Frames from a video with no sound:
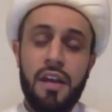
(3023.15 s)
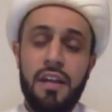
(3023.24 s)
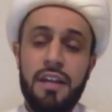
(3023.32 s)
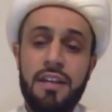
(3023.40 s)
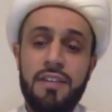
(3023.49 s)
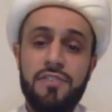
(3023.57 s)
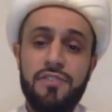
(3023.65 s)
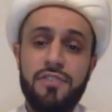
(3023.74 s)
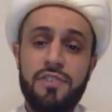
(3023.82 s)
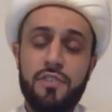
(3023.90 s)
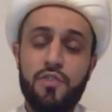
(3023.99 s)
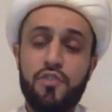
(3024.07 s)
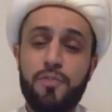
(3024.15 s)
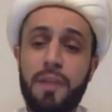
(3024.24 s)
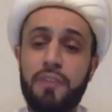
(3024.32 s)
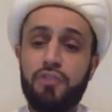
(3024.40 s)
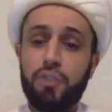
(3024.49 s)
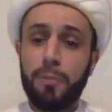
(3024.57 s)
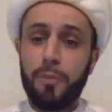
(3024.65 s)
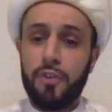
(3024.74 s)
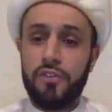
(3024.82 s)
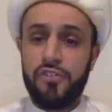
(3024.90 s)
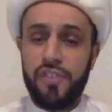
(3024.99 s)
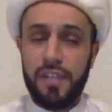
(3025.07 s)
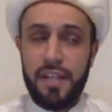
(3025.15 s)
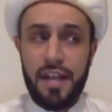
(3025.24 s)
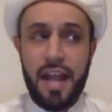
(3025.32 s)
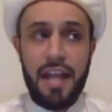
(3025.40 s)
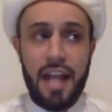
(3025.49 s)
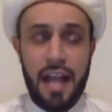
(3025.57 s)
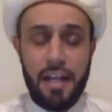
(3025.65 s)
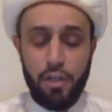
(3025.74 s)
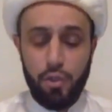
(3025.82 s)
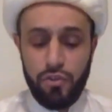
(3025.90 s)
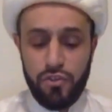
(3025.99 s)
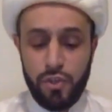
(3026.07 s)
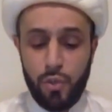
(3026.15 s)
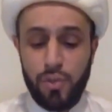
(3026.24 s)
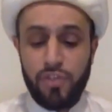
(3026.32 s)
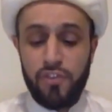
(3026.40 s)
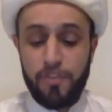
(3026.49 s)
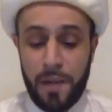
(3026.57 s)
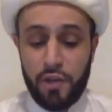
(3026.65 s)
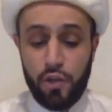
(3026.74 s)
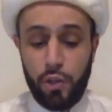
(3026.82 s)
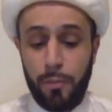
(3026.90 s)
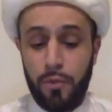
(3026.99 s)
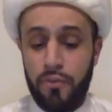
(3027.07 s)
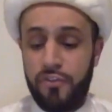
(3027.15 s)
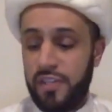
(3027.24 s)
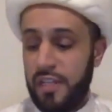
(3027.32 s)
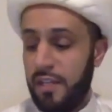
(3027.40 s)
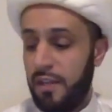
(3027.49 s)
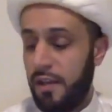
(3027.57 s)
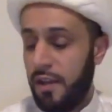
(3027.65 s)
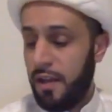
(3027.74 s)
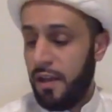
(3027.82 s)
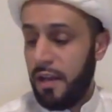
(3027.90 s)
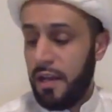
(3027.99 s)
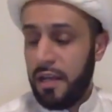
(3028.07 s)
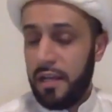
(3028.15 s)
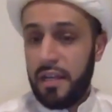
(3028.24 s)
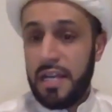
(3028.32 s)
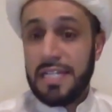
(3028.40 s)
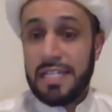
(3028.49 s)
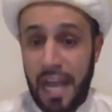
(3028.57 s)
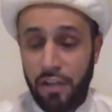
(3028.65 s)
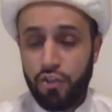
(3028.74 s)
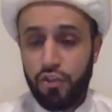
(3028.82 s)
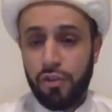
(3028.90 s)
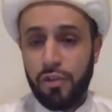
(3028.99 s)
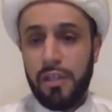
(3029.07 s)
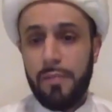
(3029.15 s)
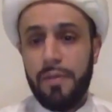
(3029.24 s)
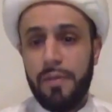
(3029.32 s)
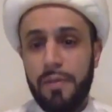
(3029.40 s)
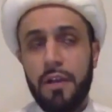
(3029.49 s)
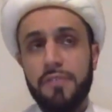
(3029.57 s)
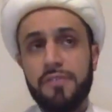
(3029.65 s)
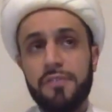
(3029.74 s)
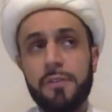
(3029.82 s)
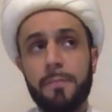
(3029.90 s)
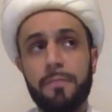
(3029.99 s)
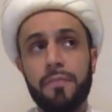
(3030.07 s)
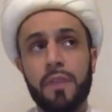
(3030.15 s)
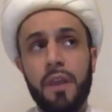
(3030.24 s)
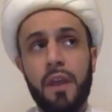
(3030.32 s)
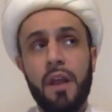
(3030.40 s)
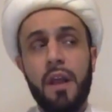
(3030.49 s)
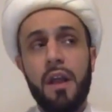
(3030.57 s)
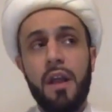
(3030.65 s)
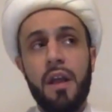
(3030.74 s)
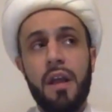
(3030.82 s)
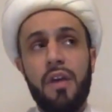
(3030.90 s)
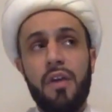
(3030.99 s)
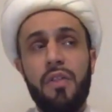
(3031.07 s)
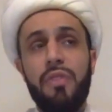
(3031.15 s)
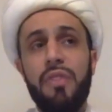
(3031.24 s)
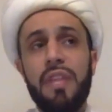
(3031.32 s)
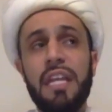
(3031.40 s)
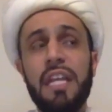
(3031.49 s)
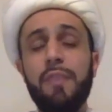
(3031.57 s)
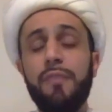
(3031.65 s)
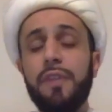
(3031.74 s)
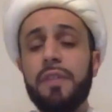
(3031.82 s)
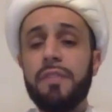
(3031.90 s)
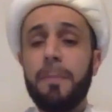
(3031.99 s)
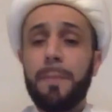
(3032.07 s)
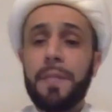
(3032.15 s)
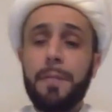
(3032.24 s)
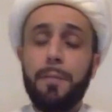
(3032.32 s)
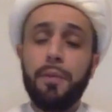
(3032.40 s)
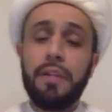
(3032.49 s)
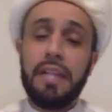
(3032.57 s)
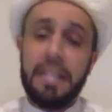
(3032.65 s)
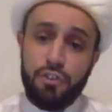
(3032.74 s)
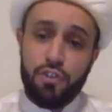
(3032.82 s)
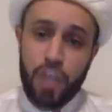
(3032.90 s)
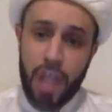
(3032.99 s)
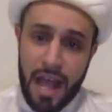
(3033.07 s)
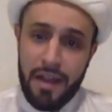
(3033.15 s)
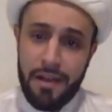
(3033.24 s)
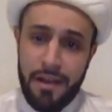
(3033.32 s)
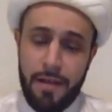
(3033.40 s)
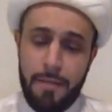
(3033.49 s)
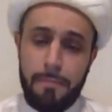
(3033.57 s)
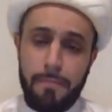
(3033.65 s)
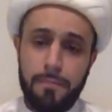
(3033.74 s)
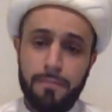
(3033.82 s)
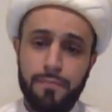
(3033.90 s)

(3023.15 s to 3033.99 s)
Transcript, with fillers: His special mercy, and I, I use the word special mercy intentionally because even the people in Jahannam